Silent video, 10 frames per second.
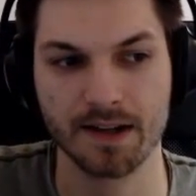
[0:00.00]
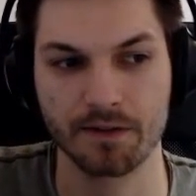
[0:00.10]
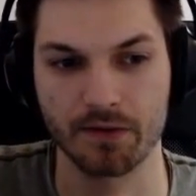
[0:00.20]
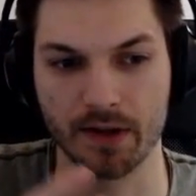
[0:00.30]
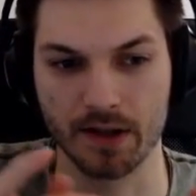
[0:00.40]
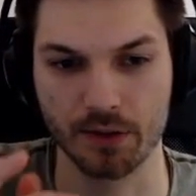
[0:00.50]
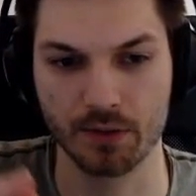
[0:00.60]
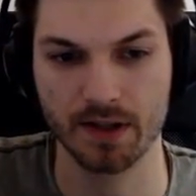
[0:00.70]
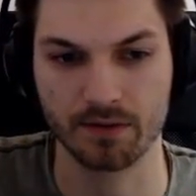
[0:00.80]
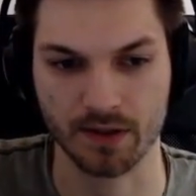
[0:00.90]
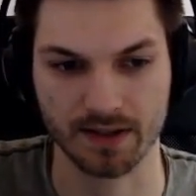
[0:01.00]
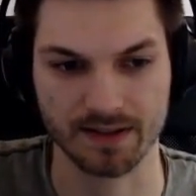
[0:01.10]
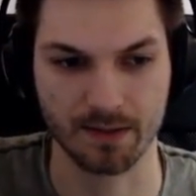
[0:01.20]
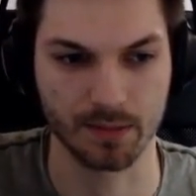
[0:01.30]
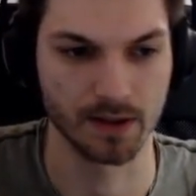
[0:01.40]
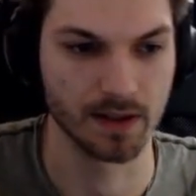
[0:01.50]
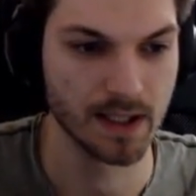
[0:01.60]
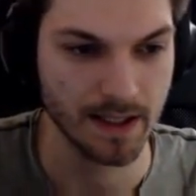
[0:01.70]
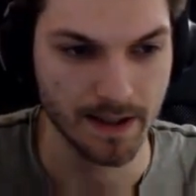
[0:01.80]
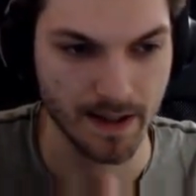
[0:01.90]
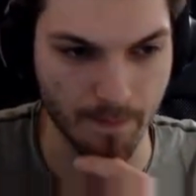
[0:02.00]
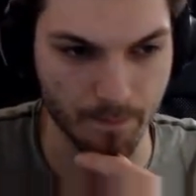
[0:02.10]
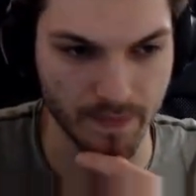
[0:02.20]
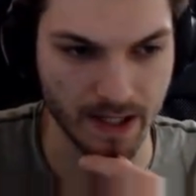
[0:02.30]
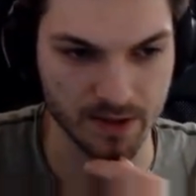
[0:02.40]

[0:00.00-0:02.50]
If a unit, for example, now